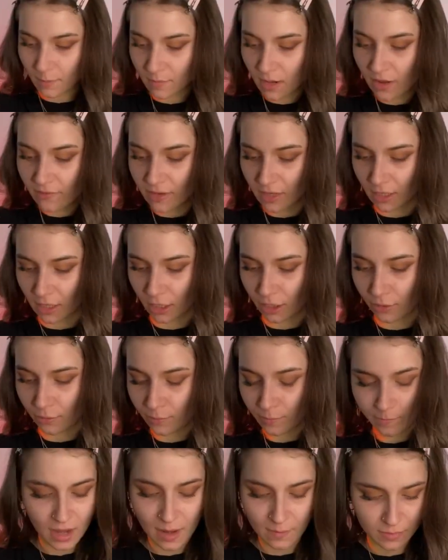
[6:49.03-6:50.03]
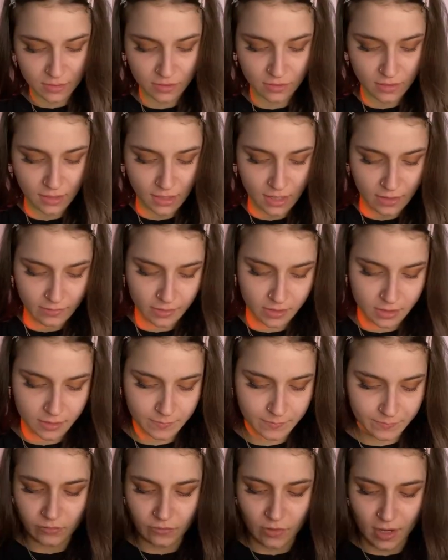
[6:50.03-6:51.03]
covered in glue, absolutely covered.
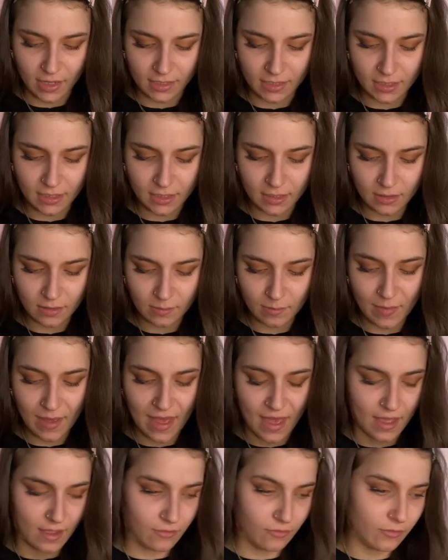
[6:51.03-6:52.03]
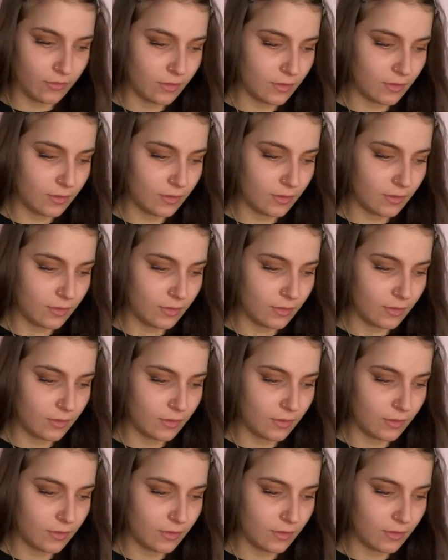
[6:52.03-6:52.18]
Right. Behave.